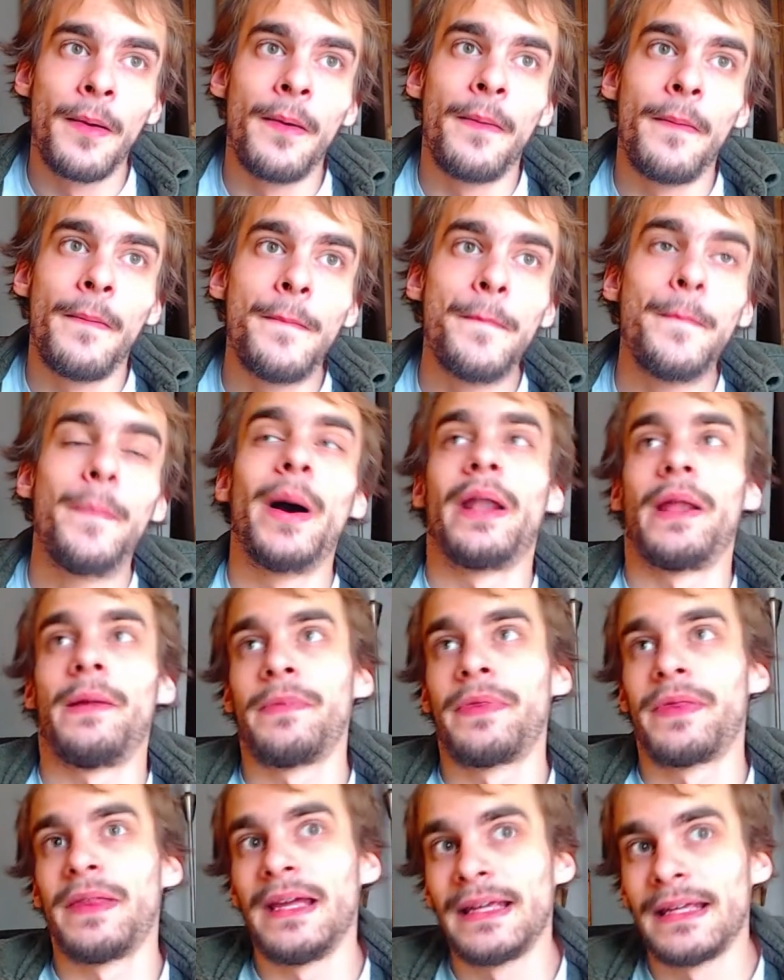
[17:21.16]
But I'm
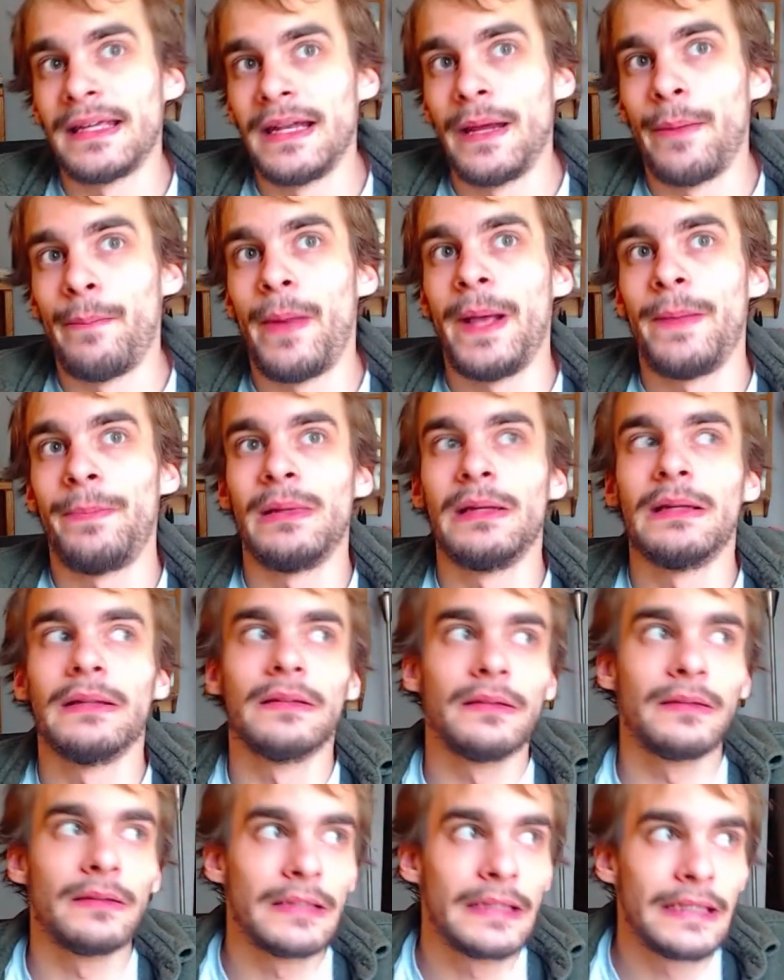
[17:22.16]
thinking it might be a
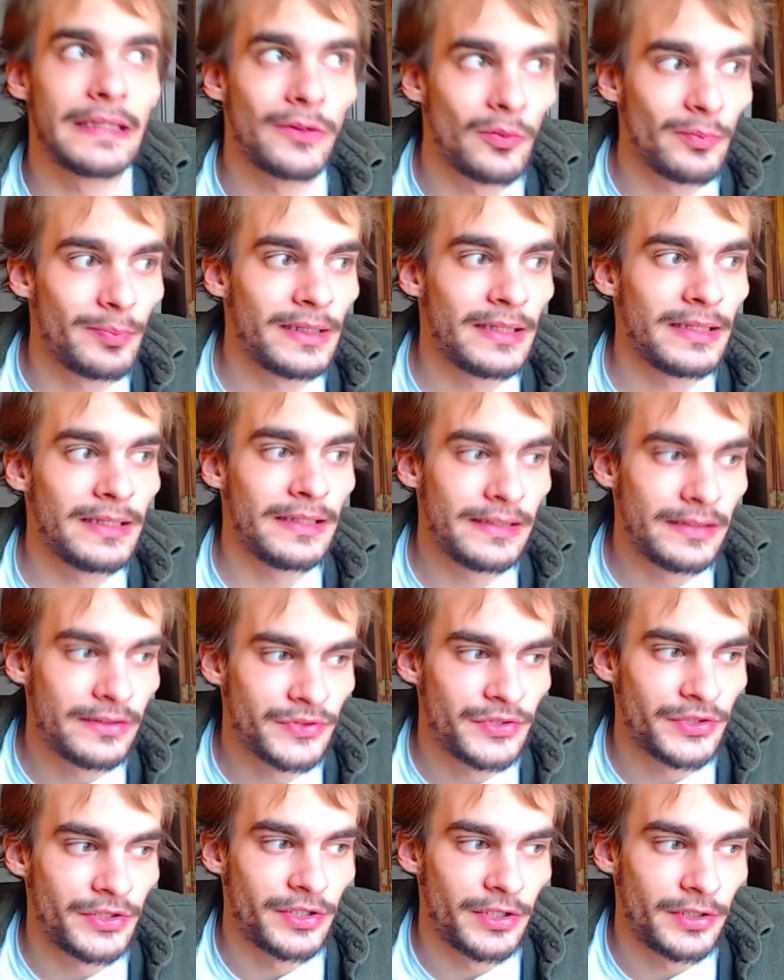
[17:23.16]
little bit
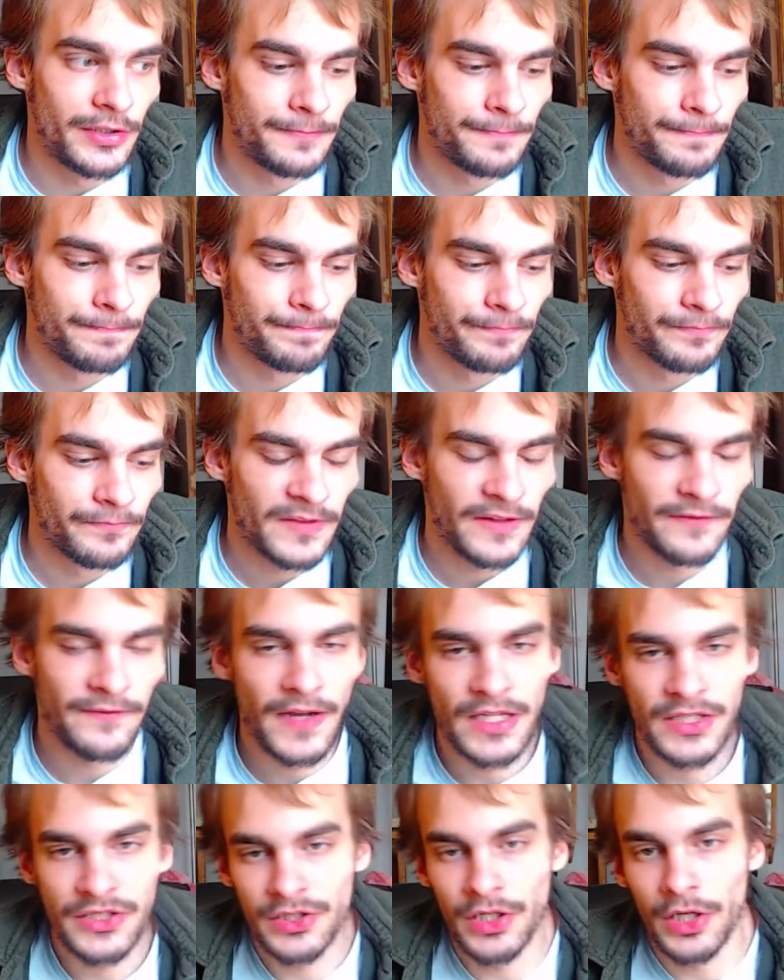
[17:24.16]
easier if I
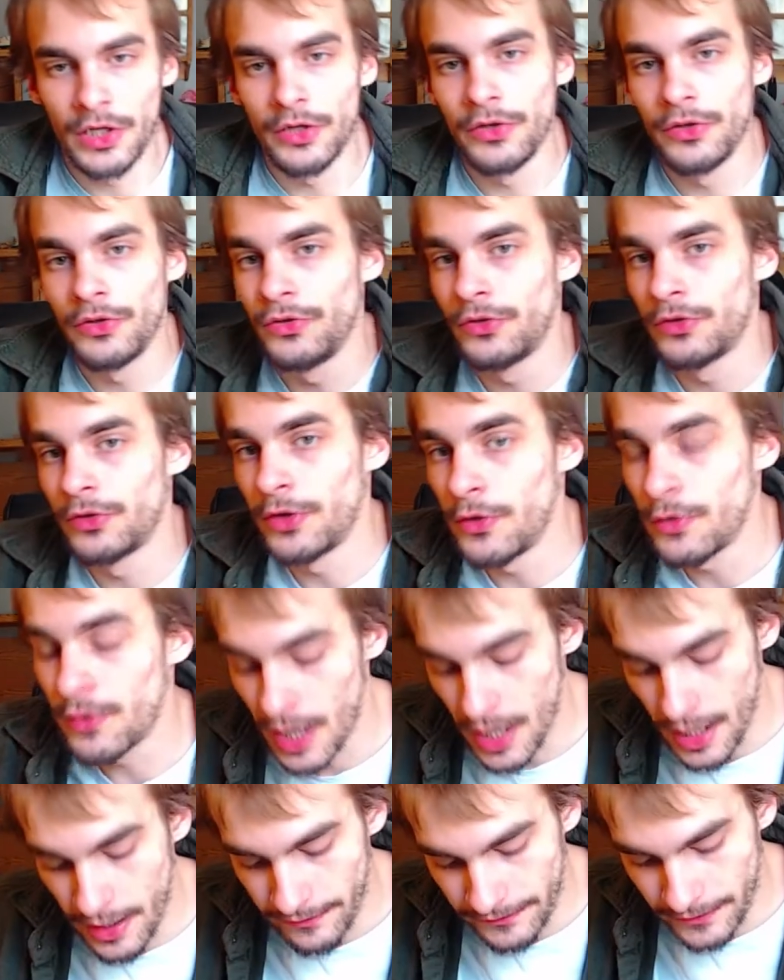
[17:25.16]
start no
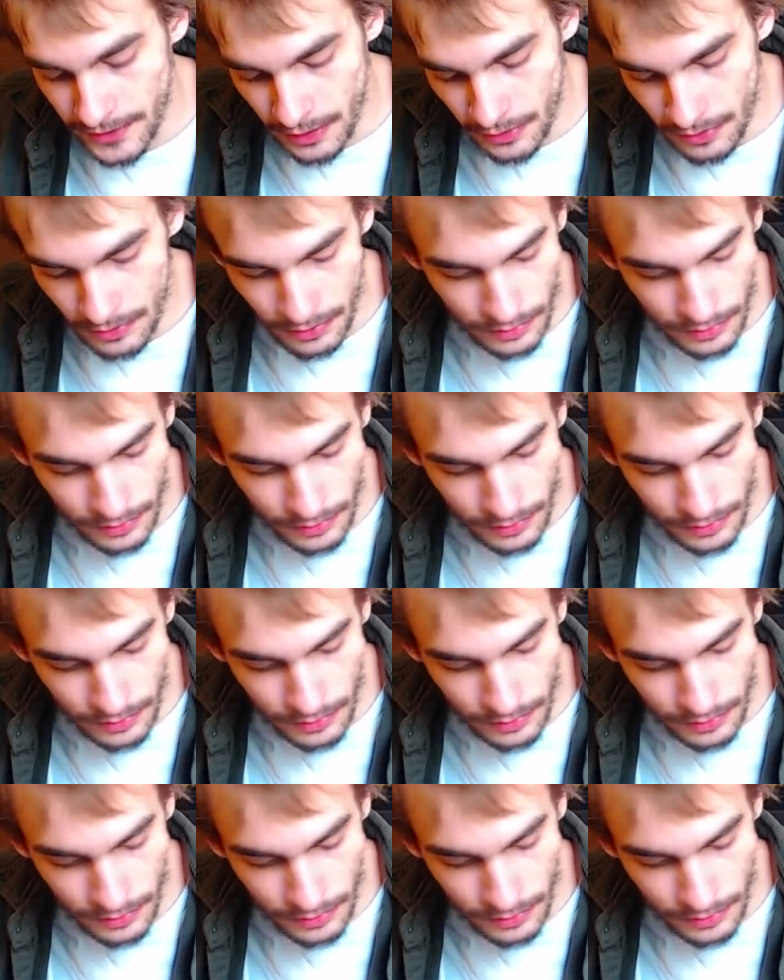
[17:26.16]
coffee.